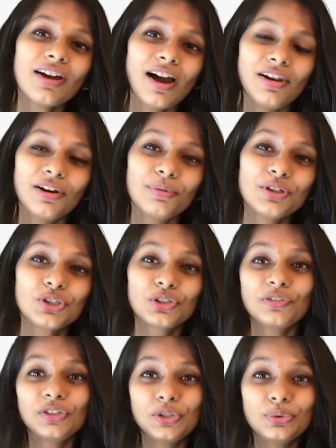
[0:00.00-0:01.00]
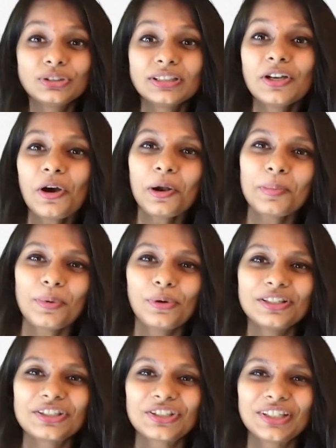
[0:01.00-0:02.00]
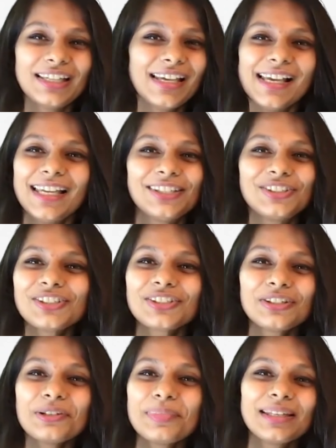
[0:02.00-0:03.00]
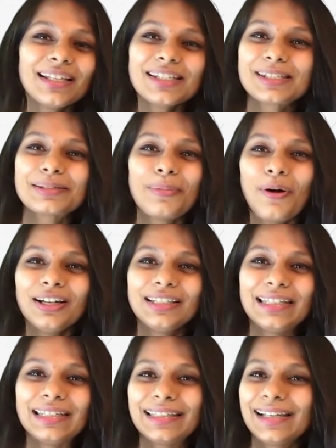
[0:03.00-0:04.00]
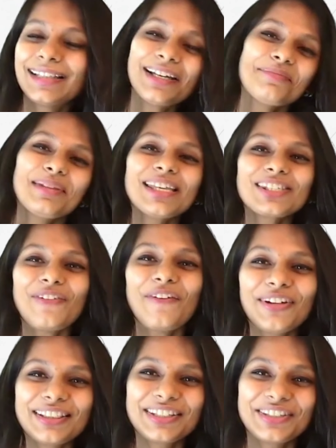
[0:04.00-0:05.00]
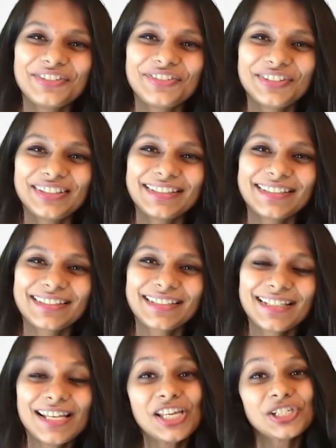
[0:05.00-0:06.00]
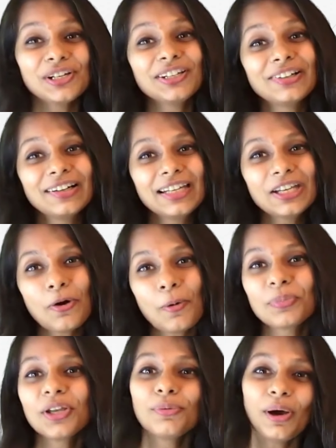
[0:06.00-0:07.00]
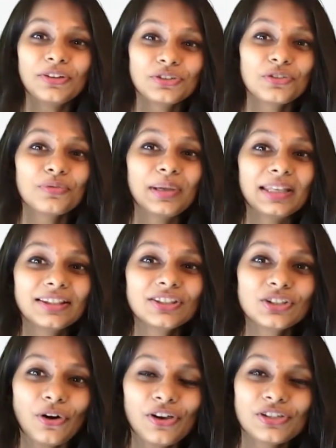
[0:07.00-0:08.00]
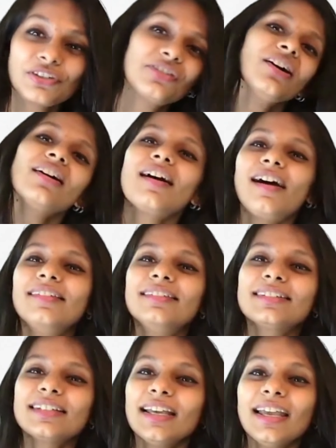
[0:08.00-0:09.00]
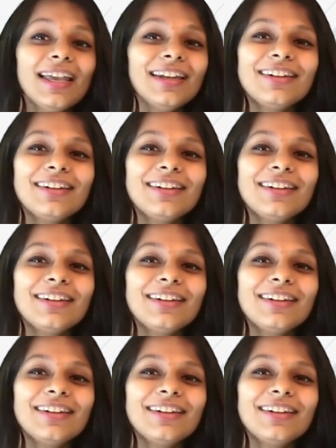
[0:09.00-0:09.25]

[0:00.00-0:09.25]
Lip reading: color which you've used in your upholstery, it's just going to be that small detail that makes all the difference. So I really hope that once you've made the choice of your colors, it